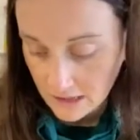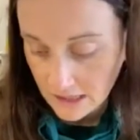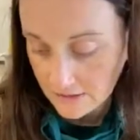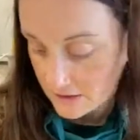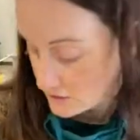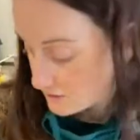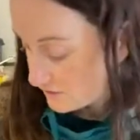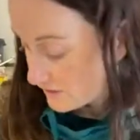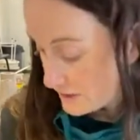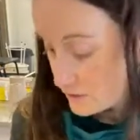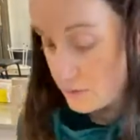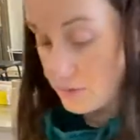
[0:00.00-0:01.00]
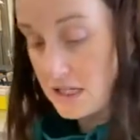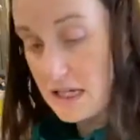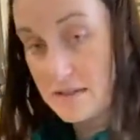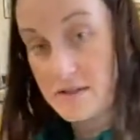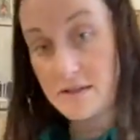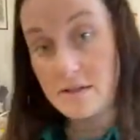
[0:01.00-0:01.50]
And then your final
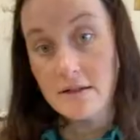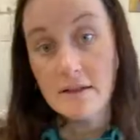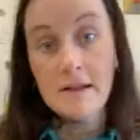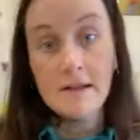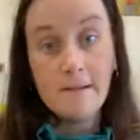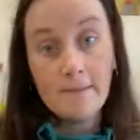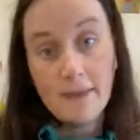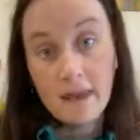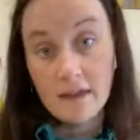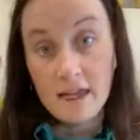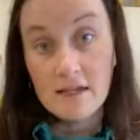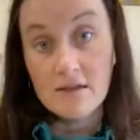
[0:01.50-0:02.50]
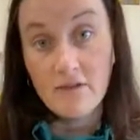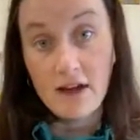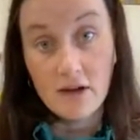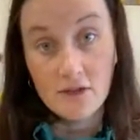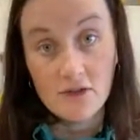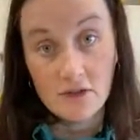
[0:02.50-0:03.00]
piece, glaze
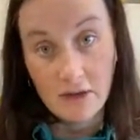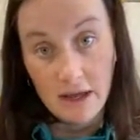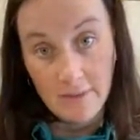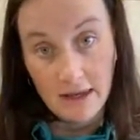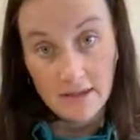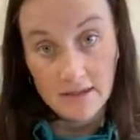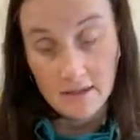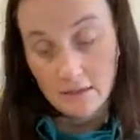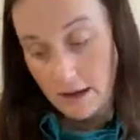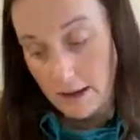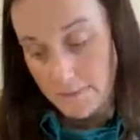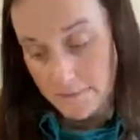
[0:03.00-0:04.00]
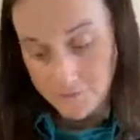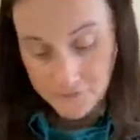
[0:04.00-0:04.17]
fired ceramics, okay?